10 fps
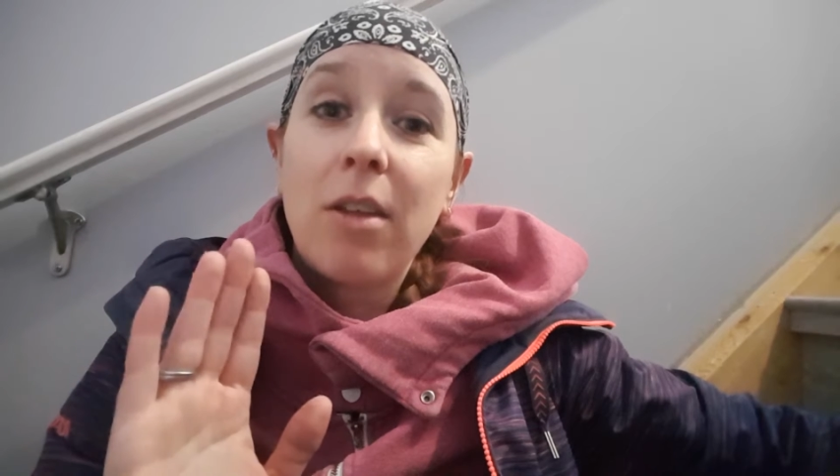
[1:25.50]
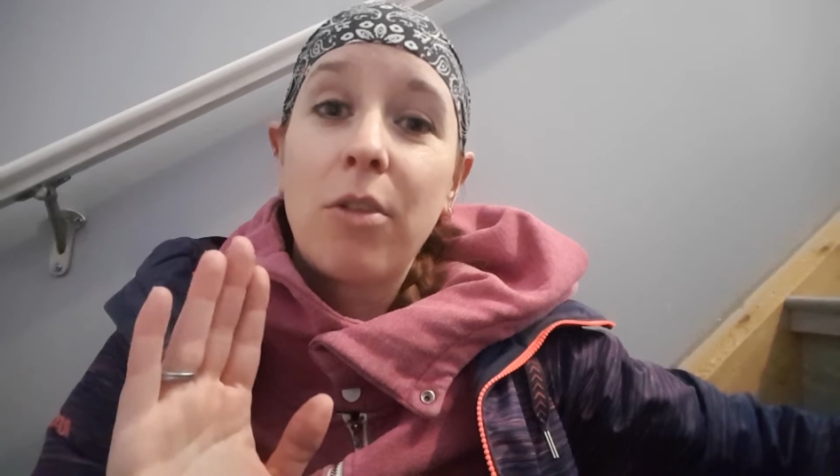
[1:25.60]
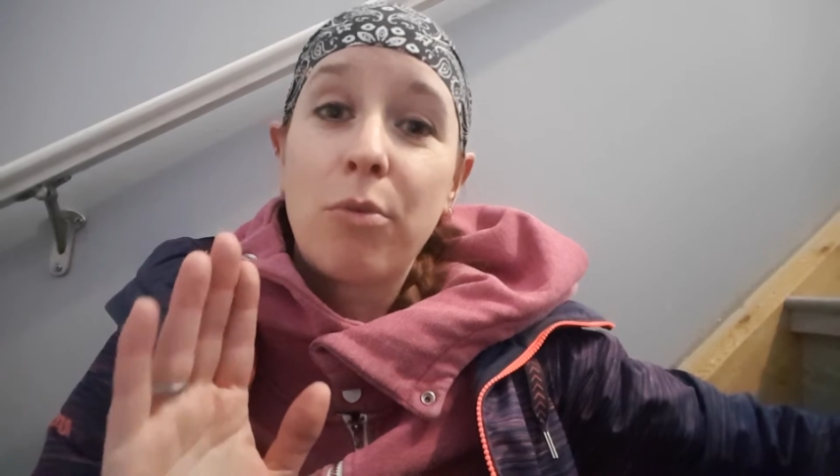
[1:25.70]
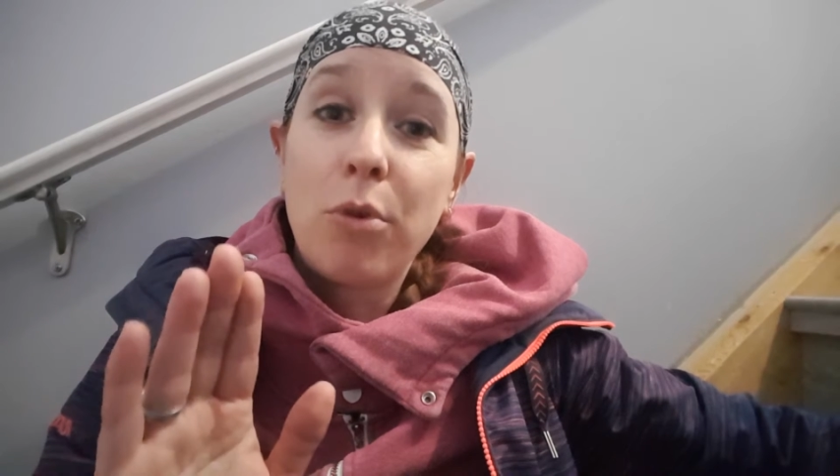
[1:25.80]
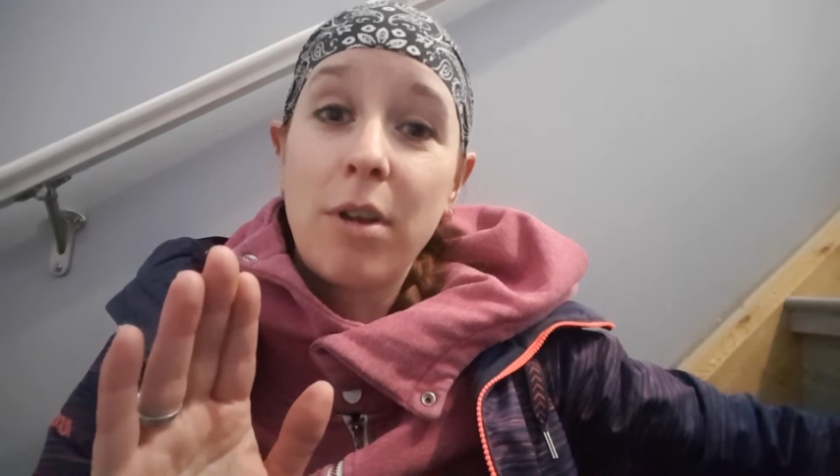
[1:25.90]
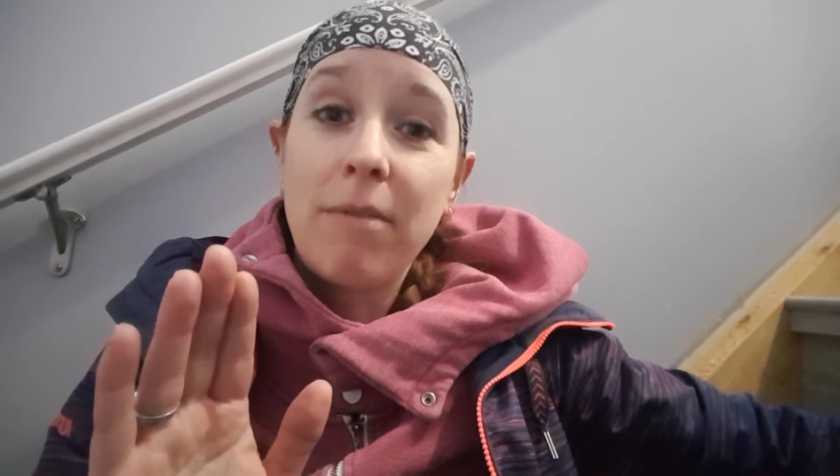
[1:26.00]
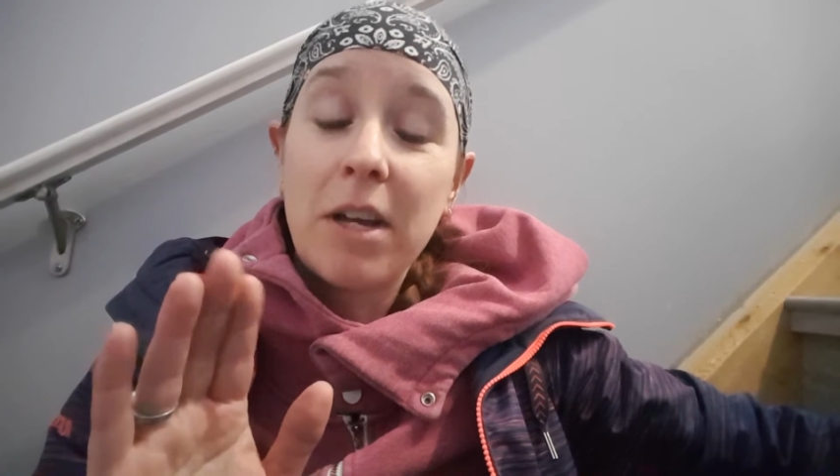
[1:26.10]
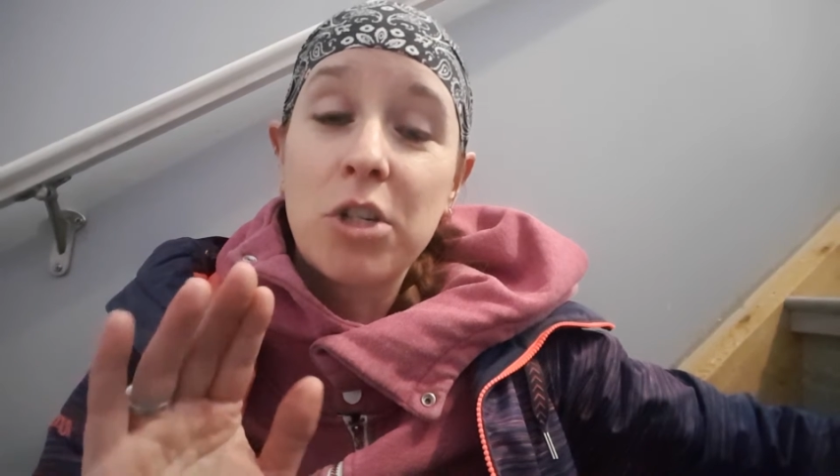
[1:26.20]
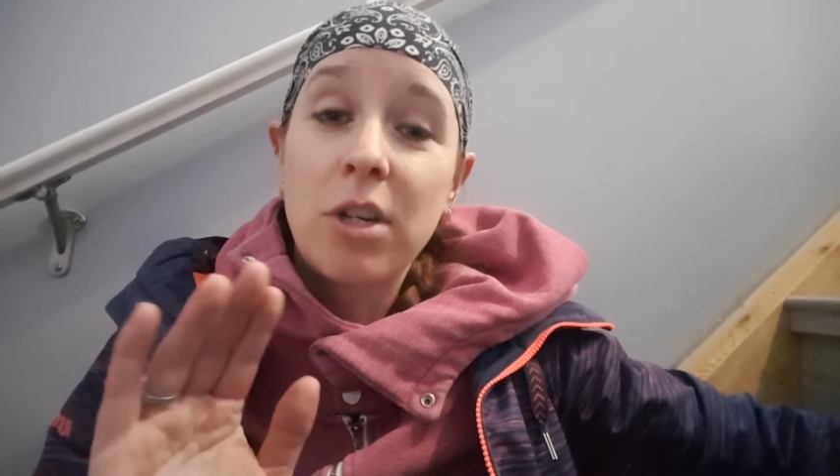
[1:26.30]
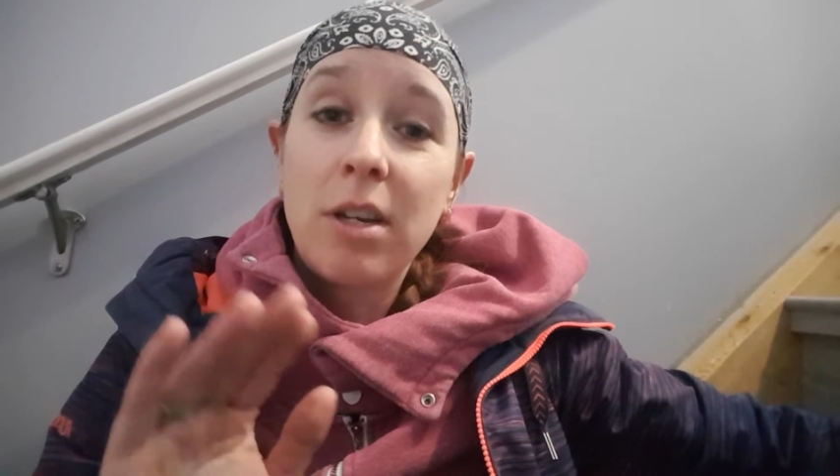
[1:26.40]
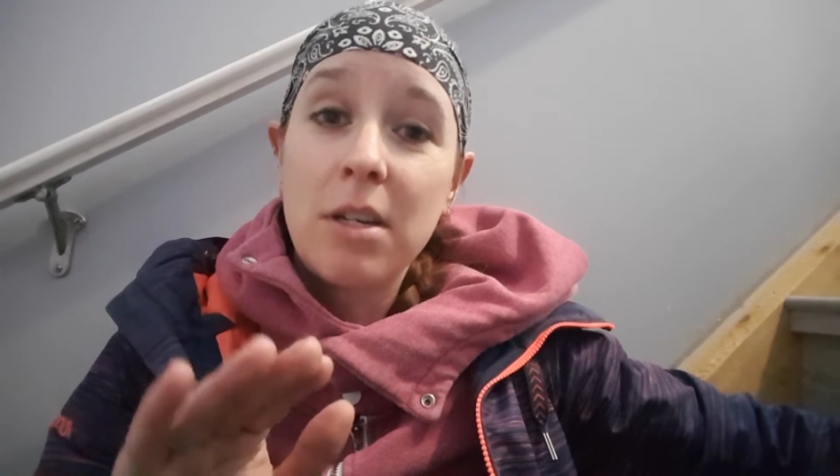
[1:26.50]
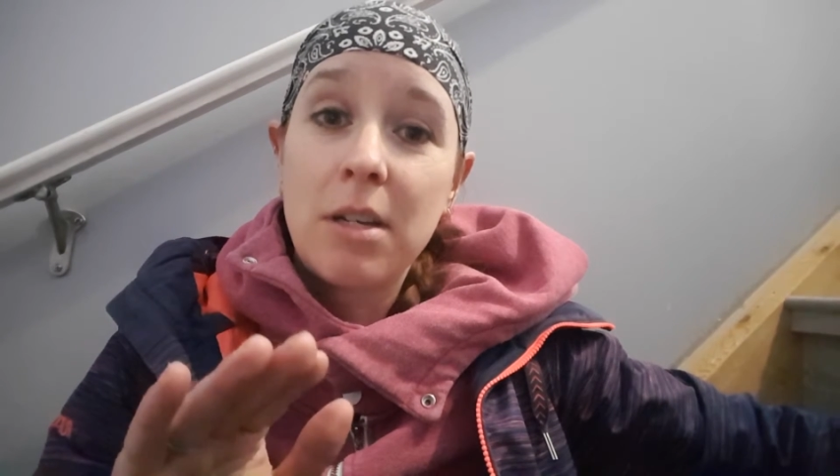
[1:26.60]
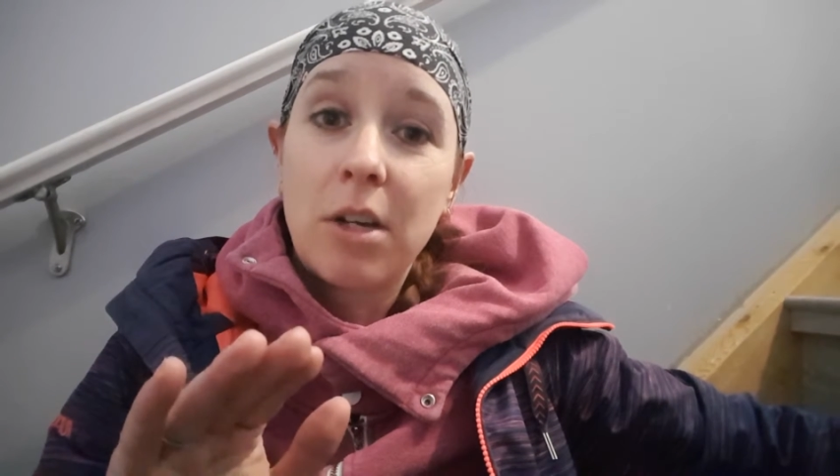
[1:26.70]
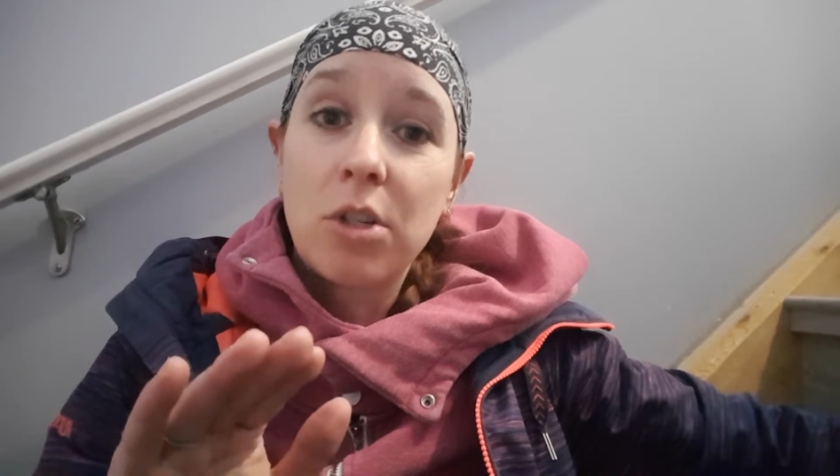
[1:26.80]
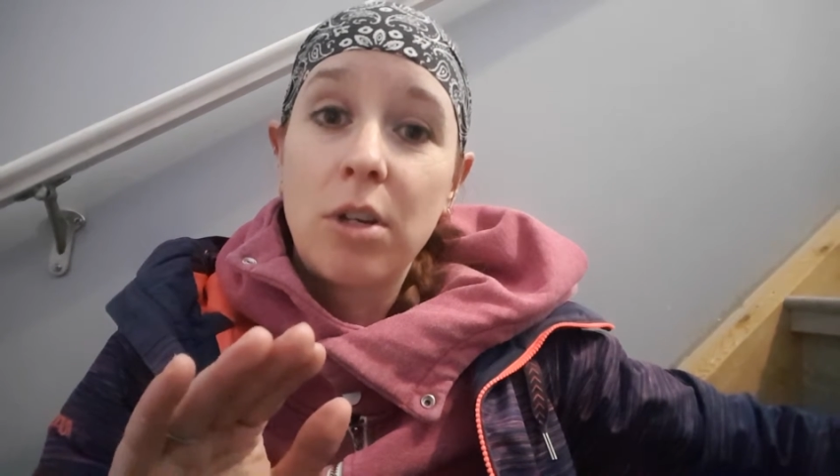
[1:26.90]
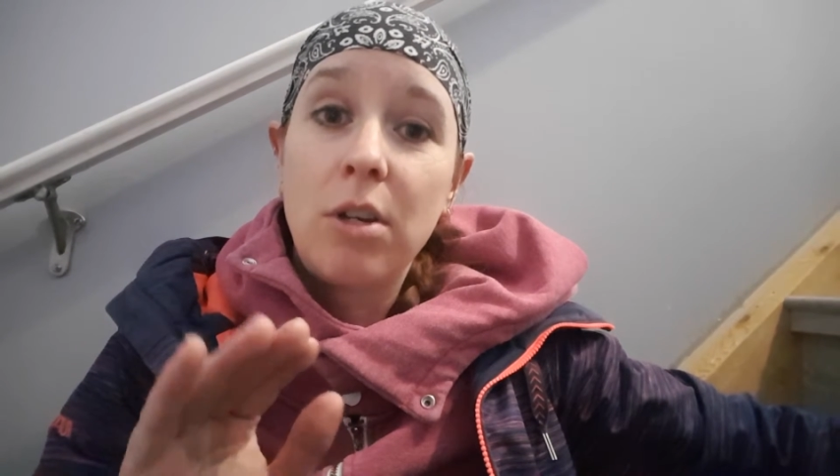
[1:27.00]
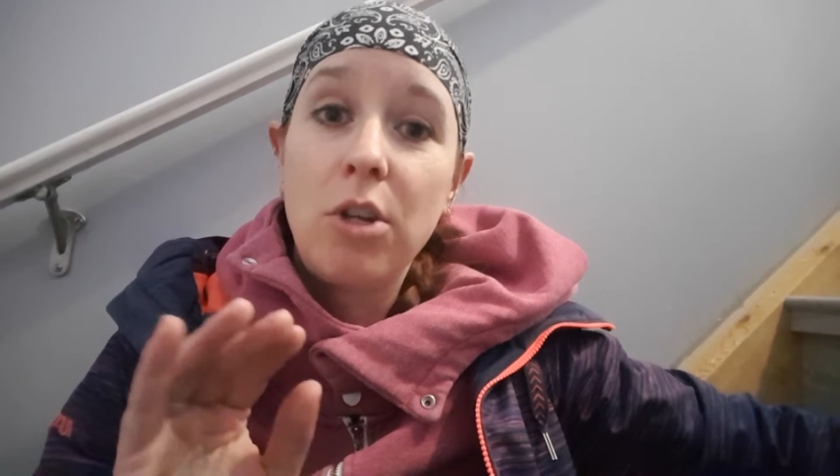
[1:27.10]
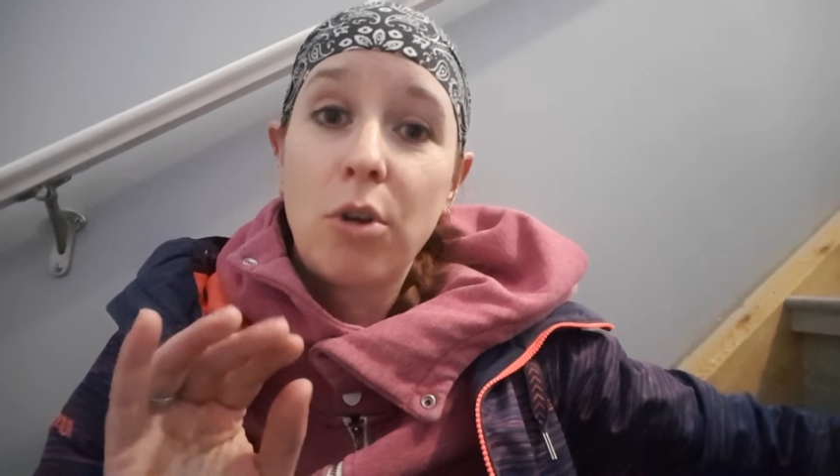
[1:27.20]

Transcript: through convection and conduction,